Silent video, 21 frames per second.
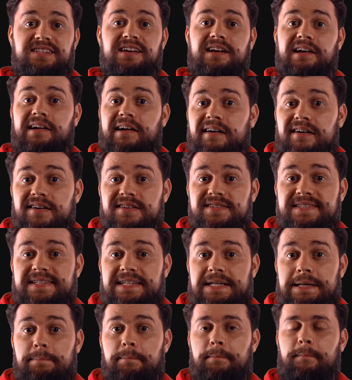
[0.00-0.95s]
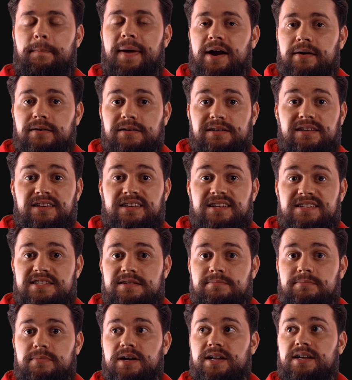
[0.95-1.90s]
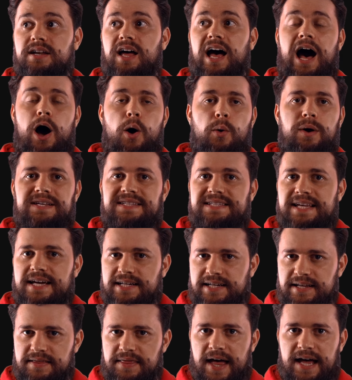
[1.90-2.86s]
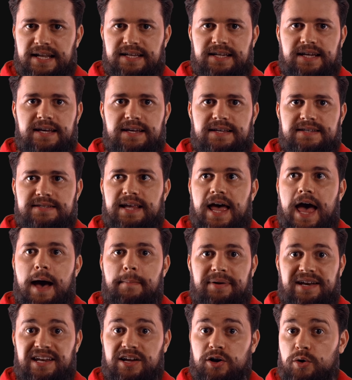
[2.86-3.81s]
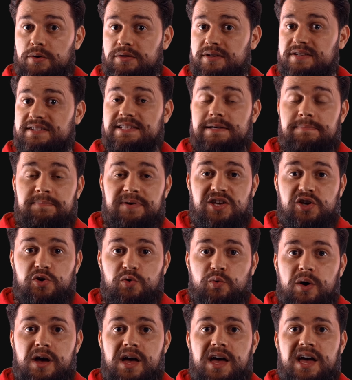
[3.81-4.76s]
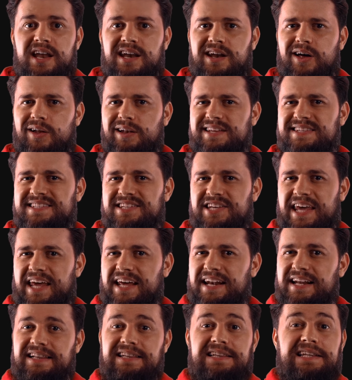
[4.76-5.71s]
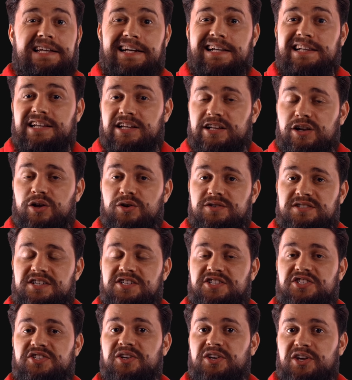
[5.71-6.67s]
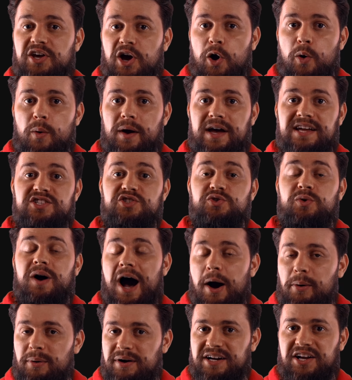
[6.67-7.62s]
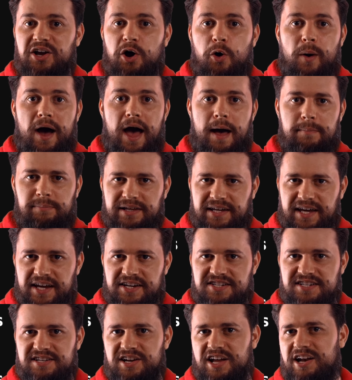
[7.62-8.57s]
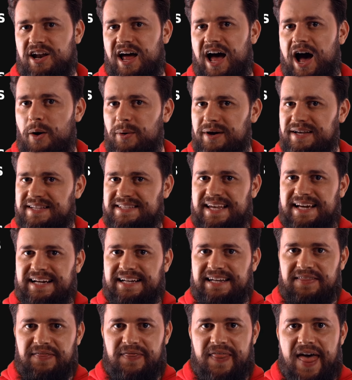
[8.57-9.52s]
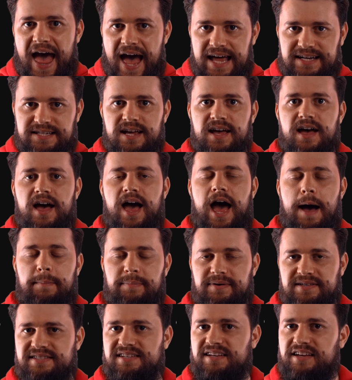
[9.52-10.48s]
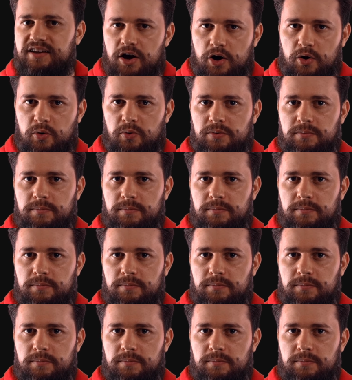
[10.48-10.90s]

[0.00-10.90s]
concurrency, parallelism, and how exactly that is happening on the CPU. Now let's get a little closer to Go and to our Go application and how exactly that happens in Go.